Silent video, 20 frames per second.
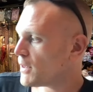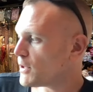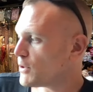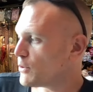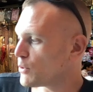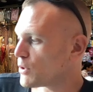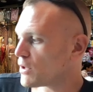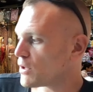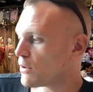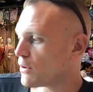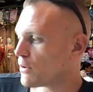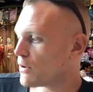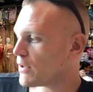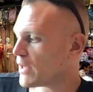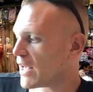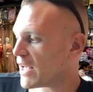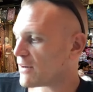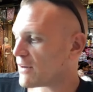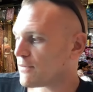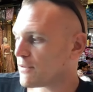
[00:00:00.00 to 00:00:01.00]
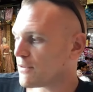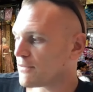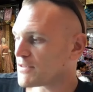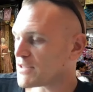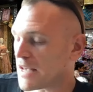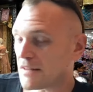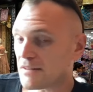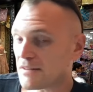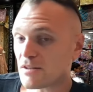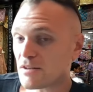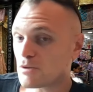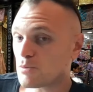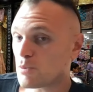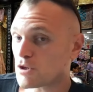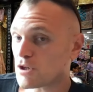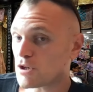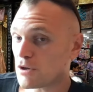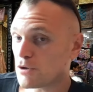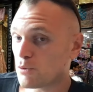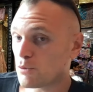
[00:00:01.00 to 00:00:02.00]
you can learn a handful of sentences
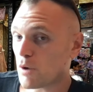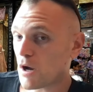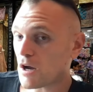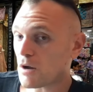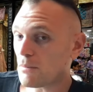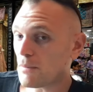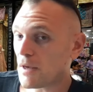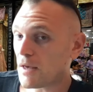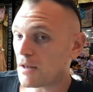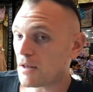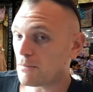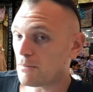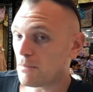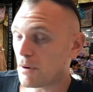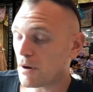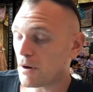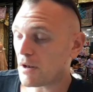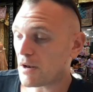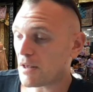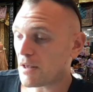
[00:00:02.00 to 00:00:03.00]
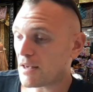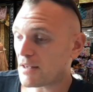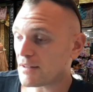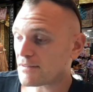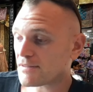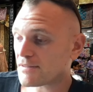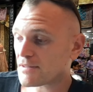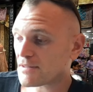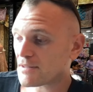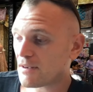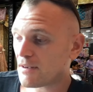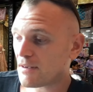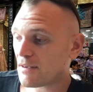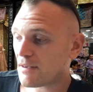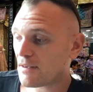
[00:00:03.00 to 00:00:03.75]
which i do recommend but it's